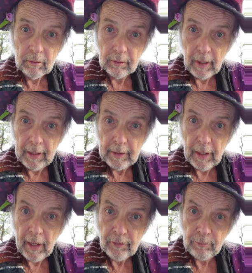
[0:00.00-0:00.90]
in the
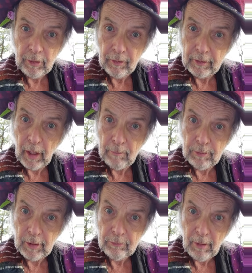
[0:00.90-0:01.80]
Haight-Ashbury. God
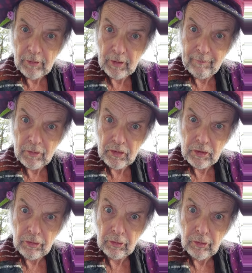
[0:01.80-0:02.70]
bless my
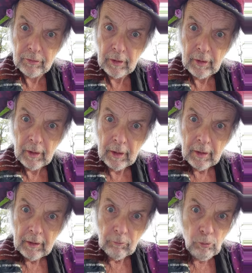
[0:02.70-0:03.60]
17-year-old
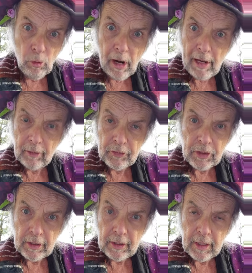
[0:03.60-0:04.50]
wild
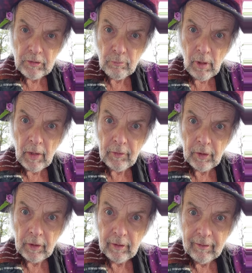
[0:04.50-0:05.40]
teenage
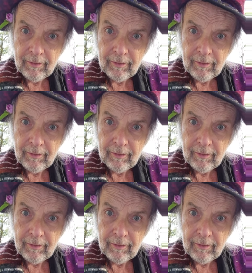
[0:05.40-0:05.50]
mother